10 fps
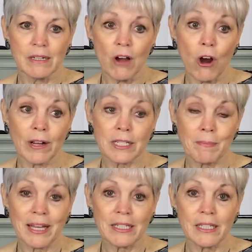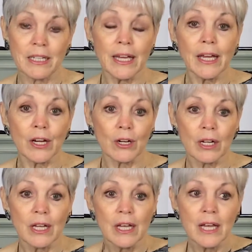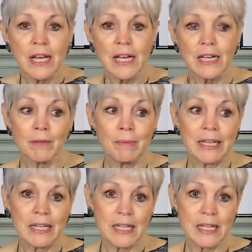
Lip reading: or expected to hear. He had been